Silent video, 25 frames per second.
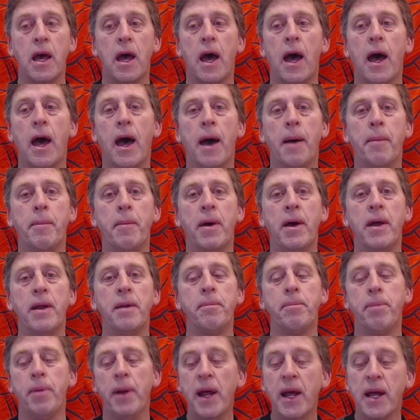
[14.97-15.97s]

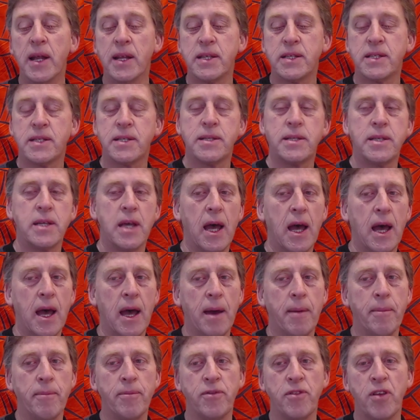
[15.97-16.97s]
In blitz.
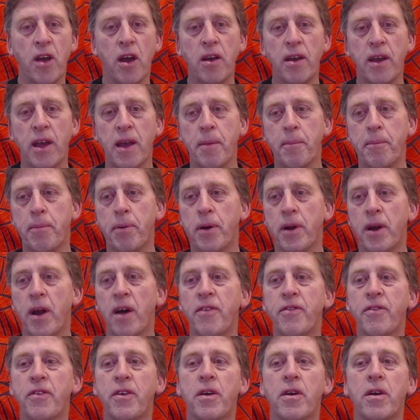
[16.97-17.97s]
Don't get put
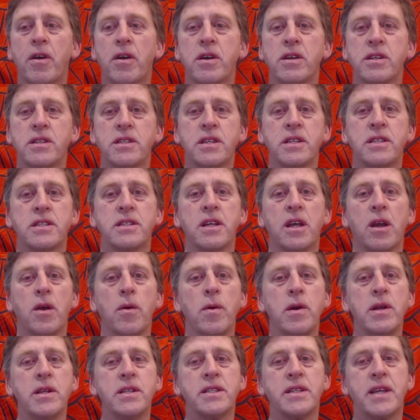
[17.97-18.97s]
off because it's the
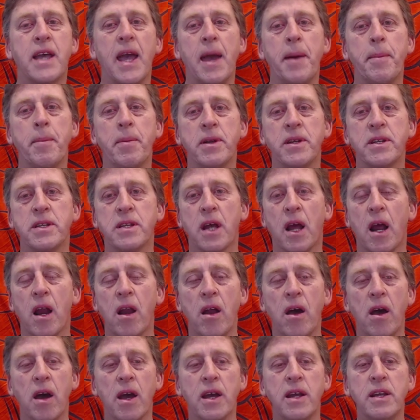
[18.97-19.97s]
Queen's Gambit
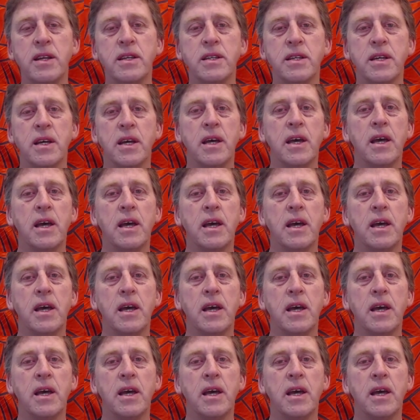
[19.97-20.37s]
declined.